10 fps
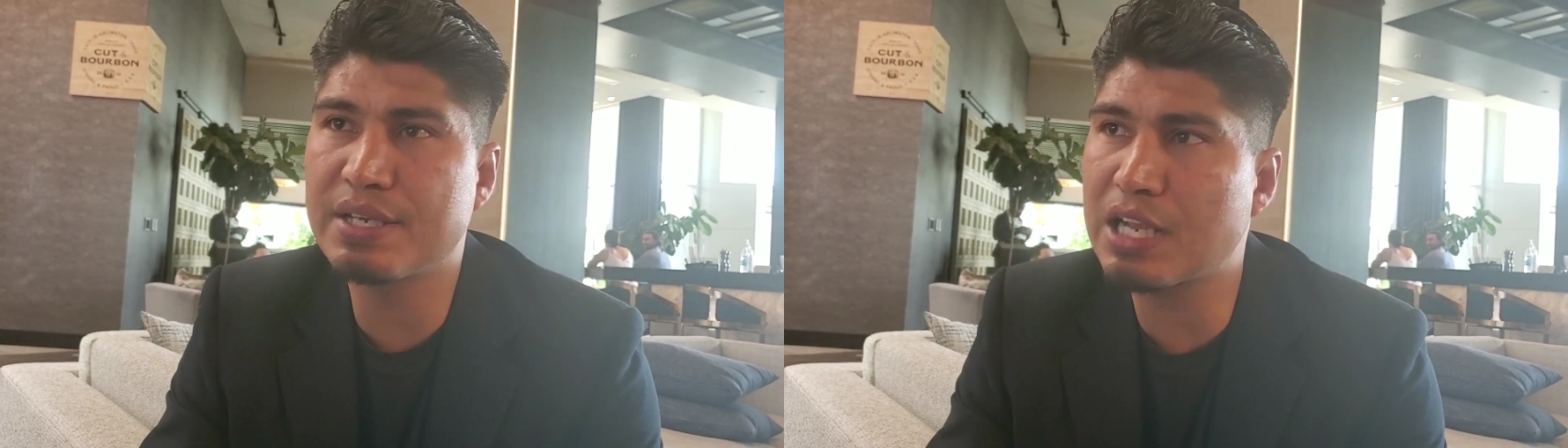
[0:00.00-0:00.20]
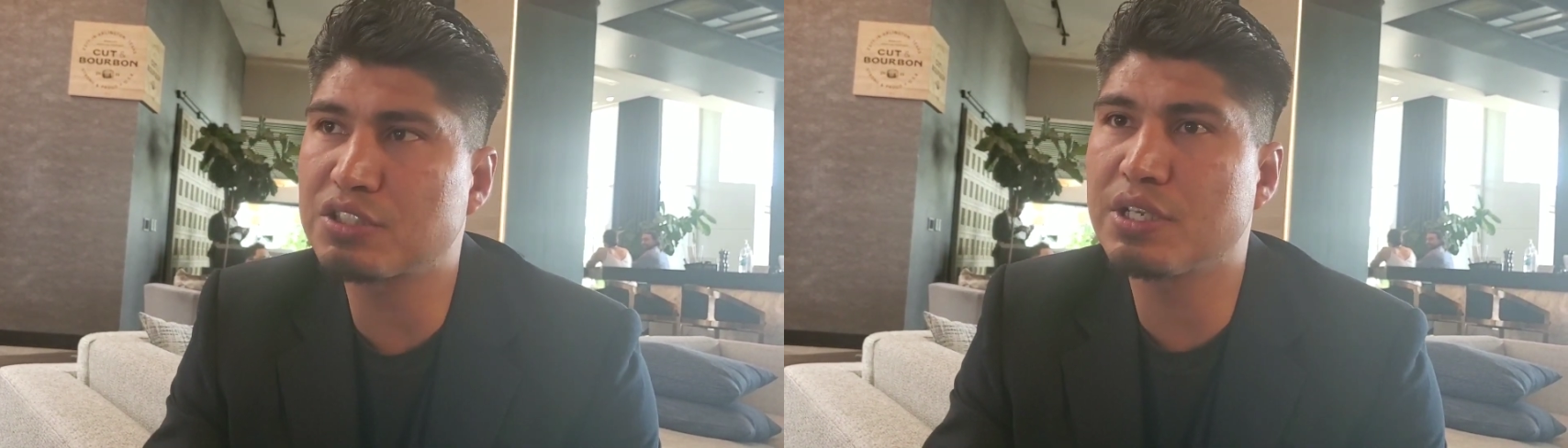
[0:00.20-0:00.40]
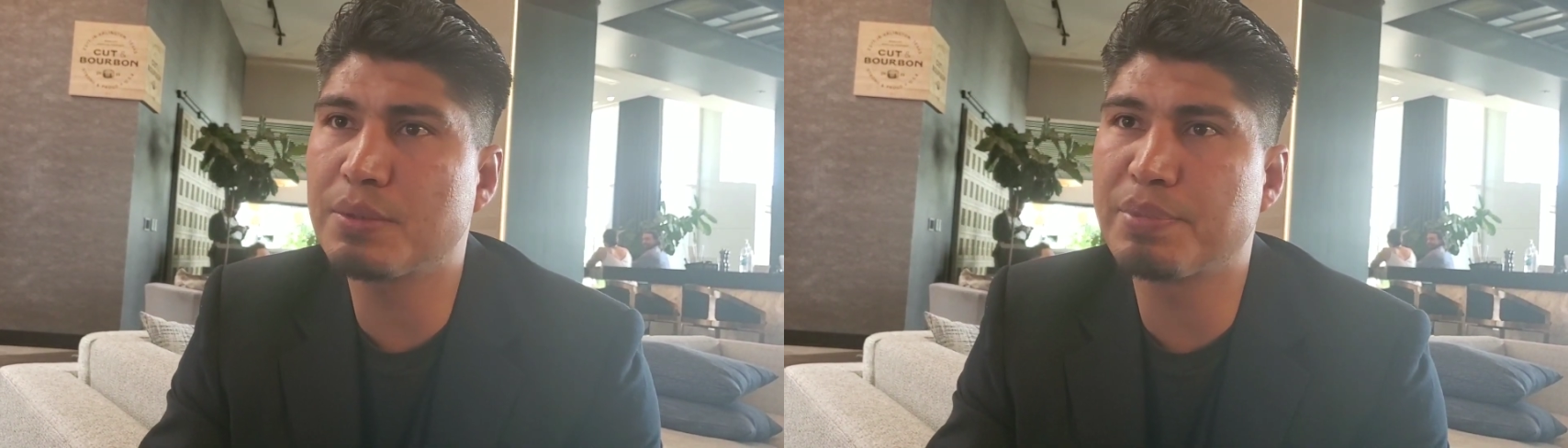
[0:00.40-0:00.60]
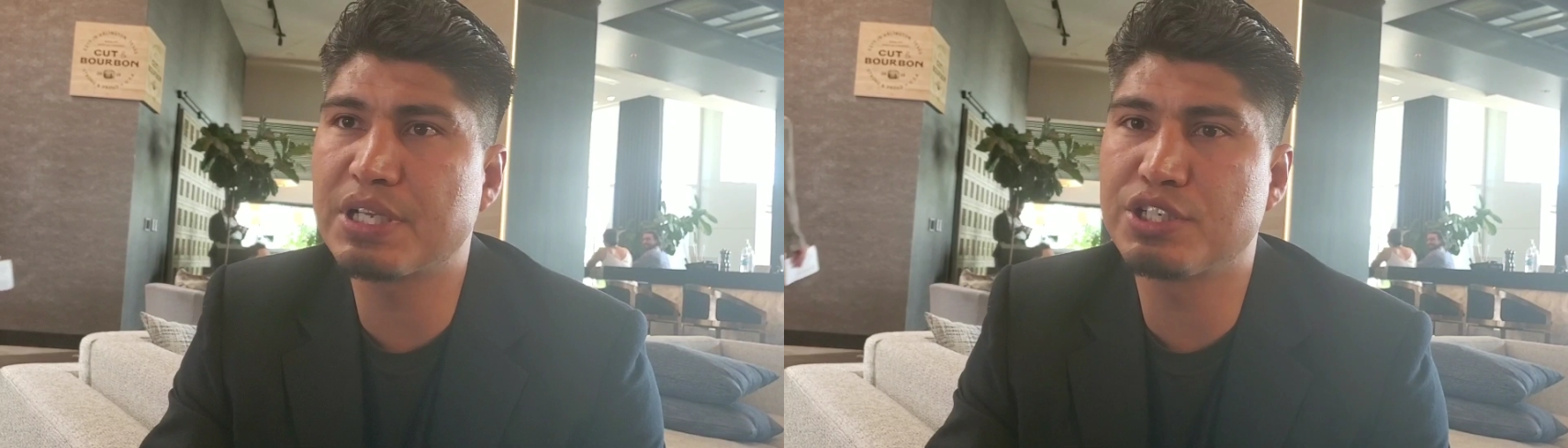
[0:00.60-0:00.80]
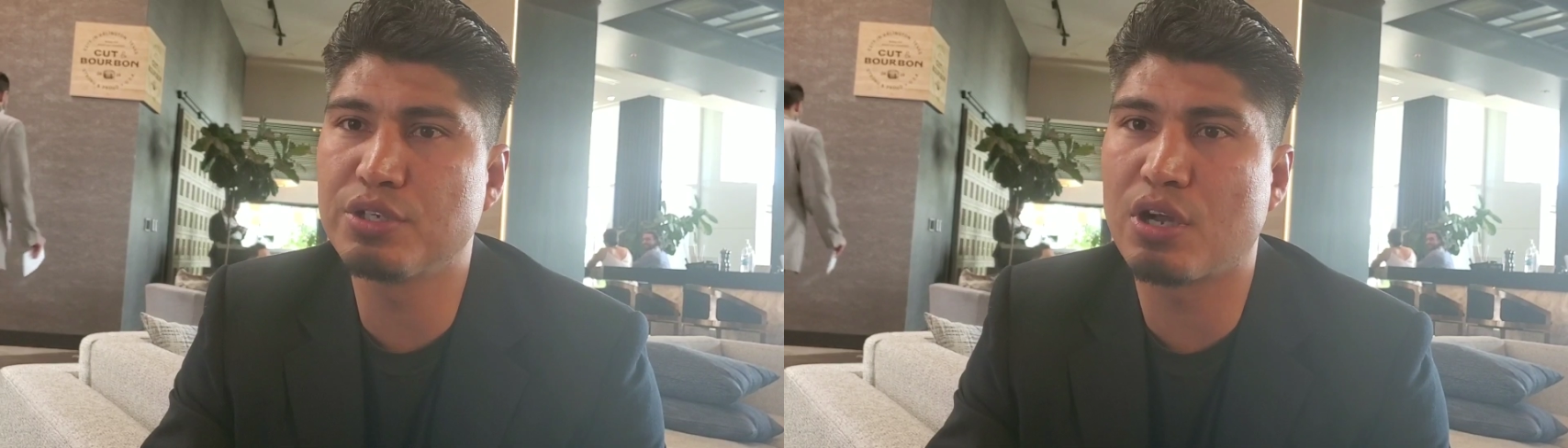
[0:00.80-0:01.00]
naturally a
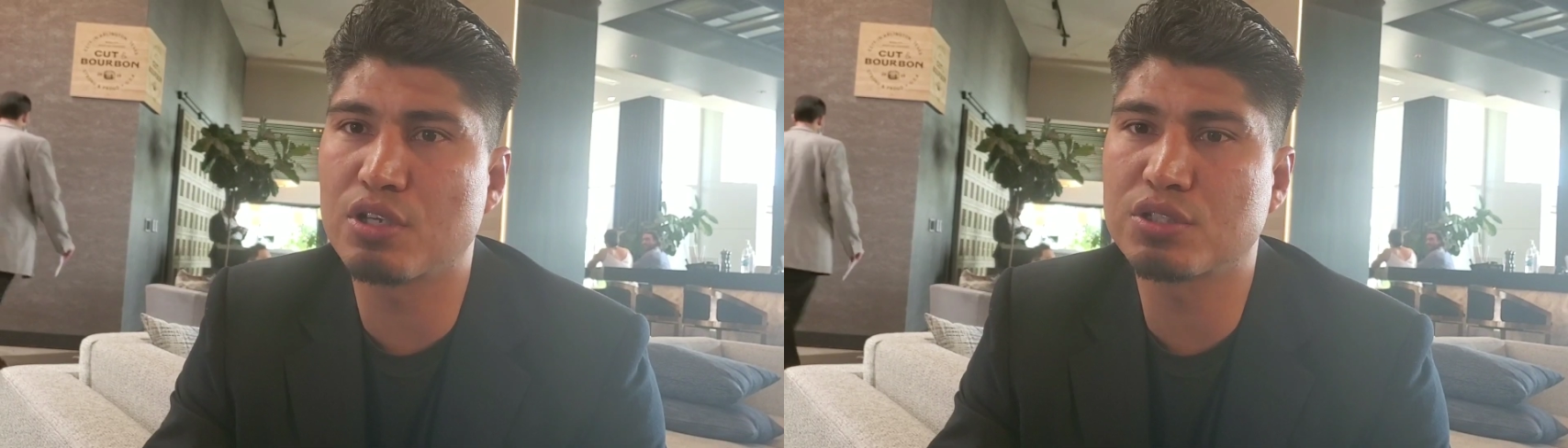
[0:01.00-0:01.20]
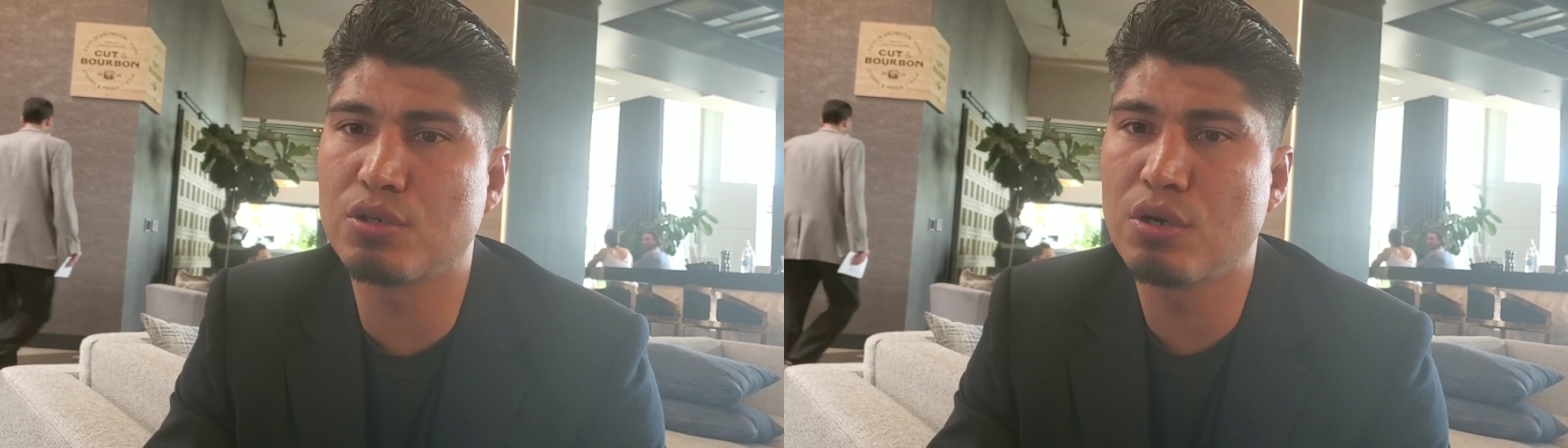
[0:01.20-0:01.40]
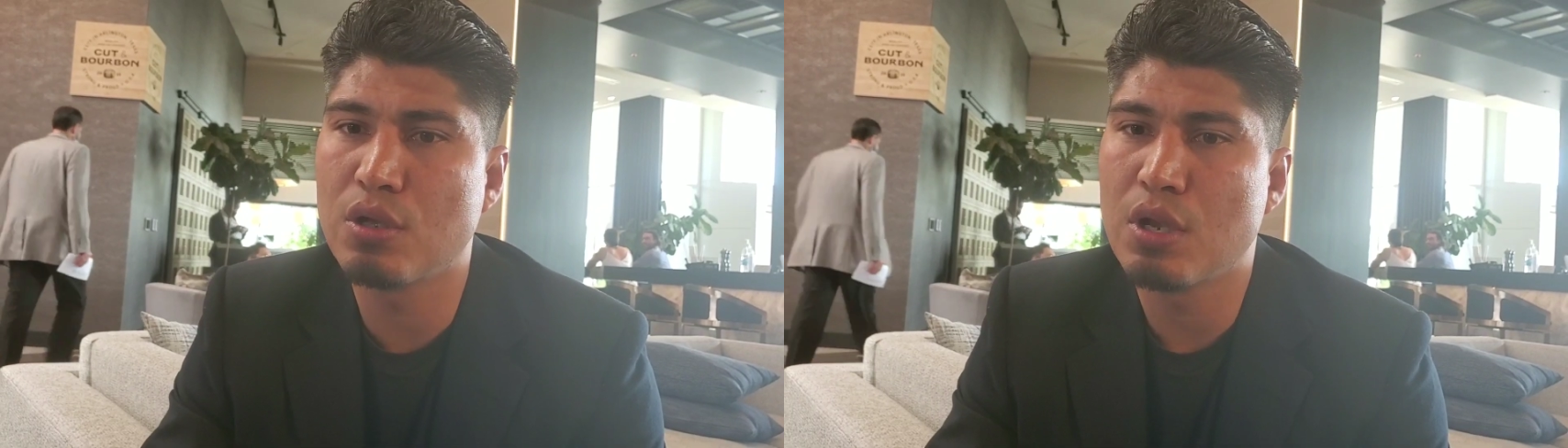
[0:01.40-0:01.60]
big dude also.